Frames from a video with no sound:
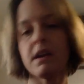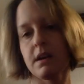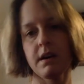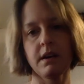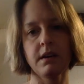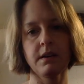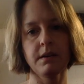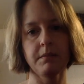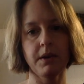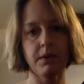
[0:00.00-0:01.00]

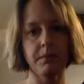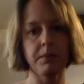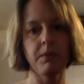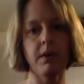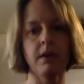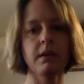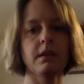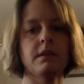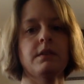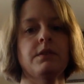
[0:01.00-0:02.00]
I hope you all
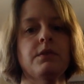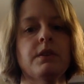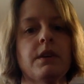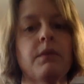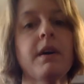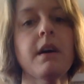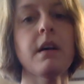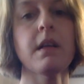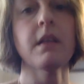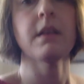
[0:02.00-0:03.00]
are doing
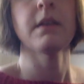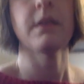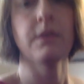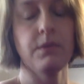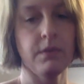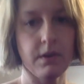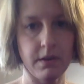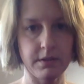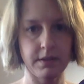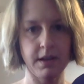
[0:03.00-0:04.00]
well and you are
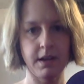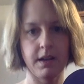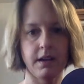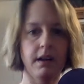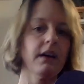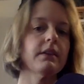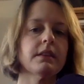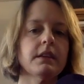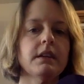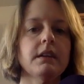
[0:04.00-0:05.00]
staying
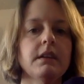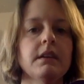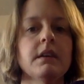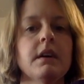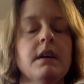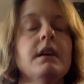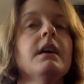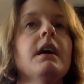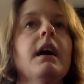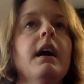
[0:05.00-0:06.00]
healthy.
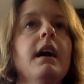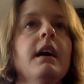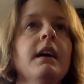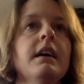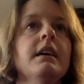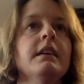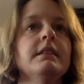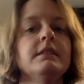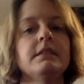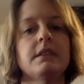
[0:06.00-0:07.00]

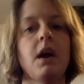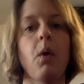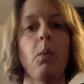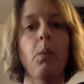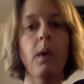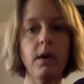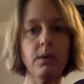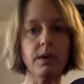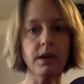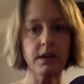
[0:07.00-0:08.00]
And what
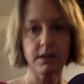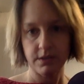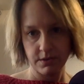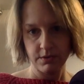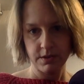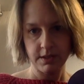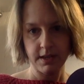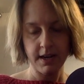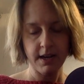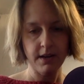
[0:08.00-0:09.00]
we're going to do
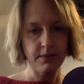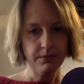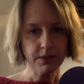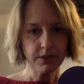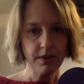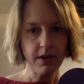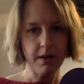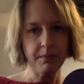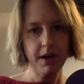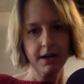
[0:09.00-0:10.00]
today, first of all,
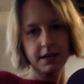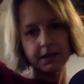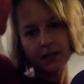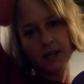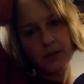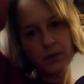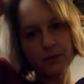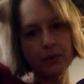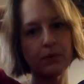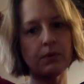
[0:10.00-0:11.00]
I'm not going to take you
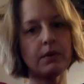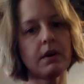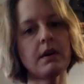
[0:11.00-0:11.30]
through